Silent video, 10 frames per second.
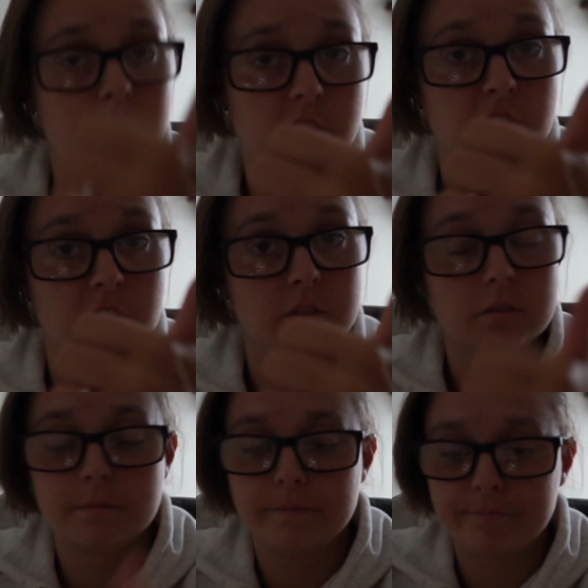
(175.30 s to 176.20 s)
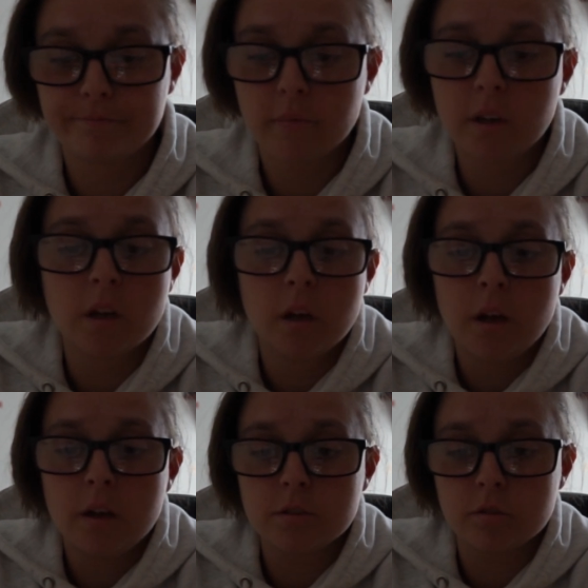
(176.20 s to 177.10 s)
Cheers.
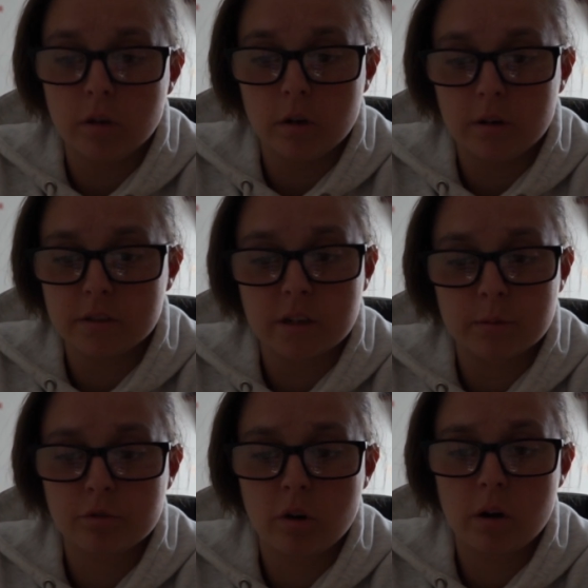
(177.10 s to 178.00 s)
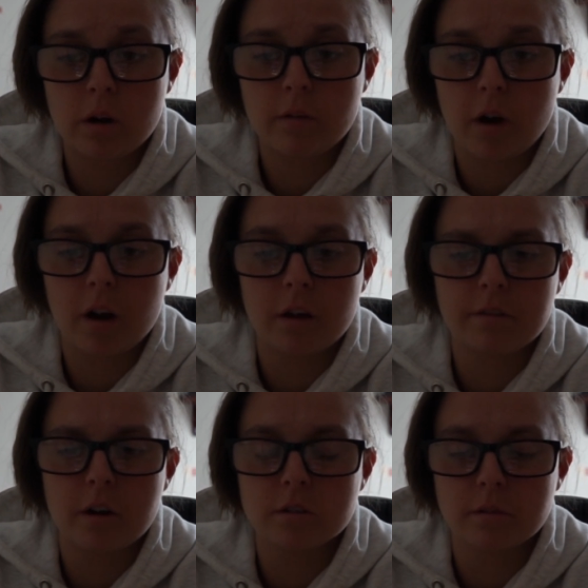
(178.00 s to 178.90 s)
So, as I keep scrolling, I've got a lot of
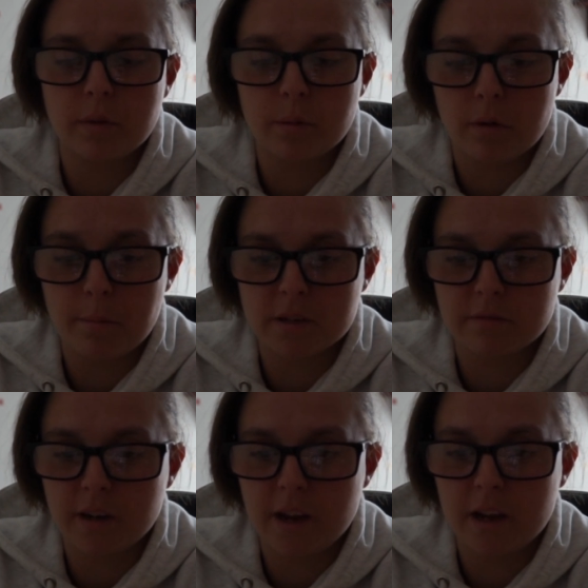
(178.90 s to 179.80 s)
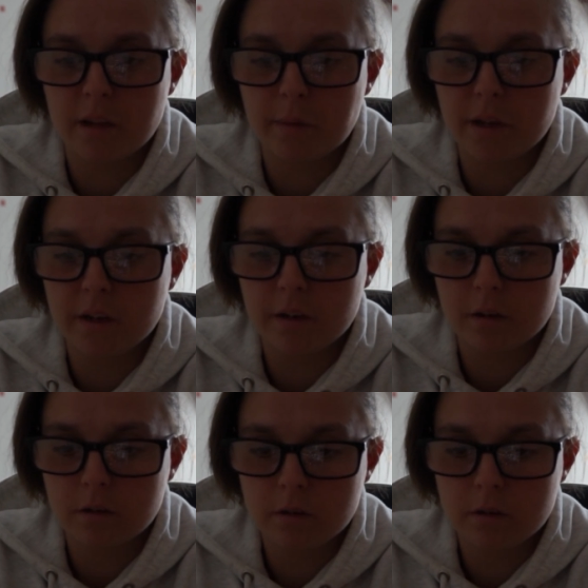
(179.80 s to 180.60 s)
photos of me and my best friend Amy.